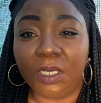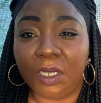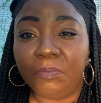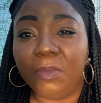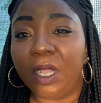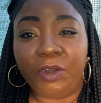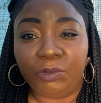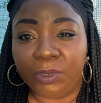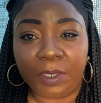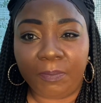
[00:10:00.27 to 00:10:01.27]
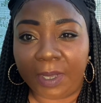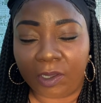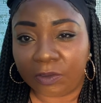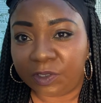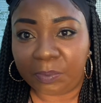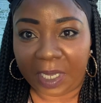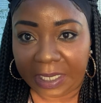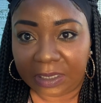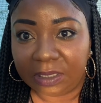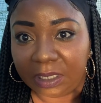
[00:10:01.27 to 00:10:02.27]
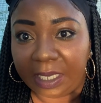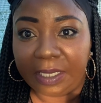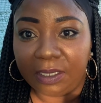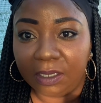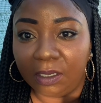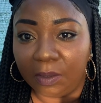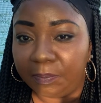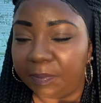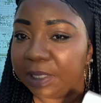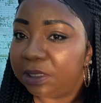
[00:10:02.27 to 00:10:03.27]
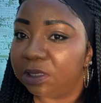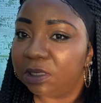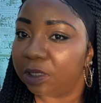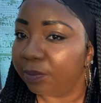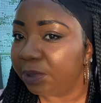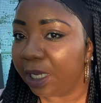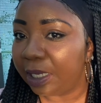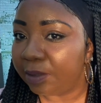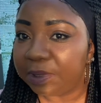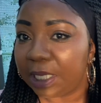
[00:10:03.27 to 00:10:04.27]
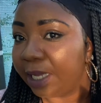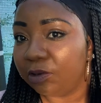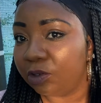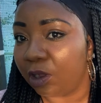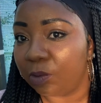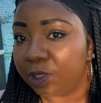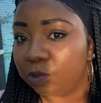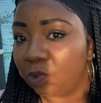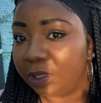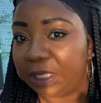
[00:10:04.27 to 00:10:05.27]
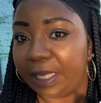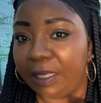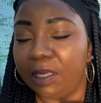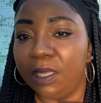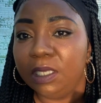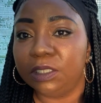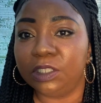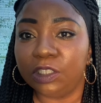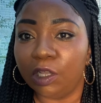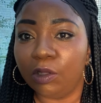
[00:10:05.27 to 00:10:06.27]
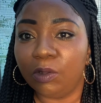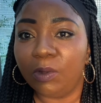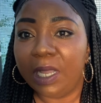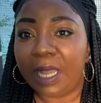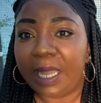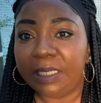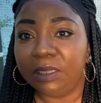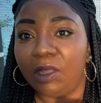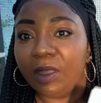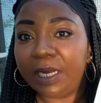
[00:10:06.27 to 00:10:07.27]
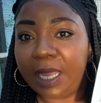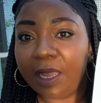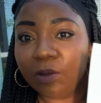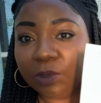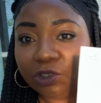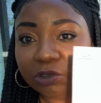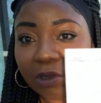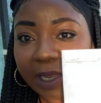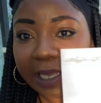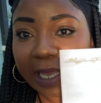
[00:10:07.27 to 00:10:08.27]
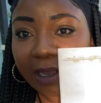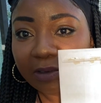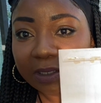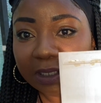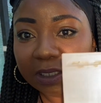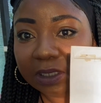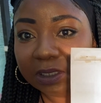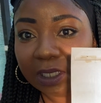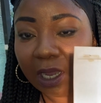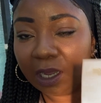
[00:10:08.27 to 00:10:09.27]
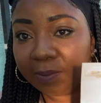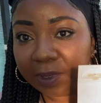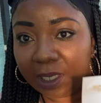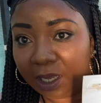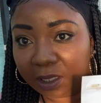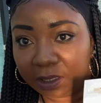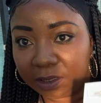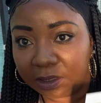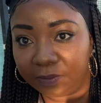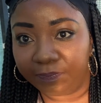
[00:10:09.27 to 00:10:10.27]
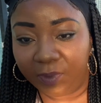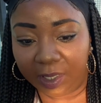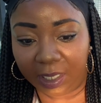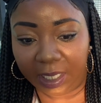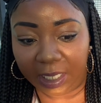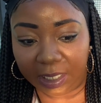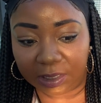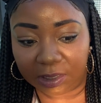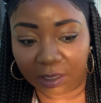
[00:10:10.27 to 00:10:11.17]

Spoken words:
moderate amount of spice, like but sometimes I don't always want that. So I thought I would try out these habanadas, and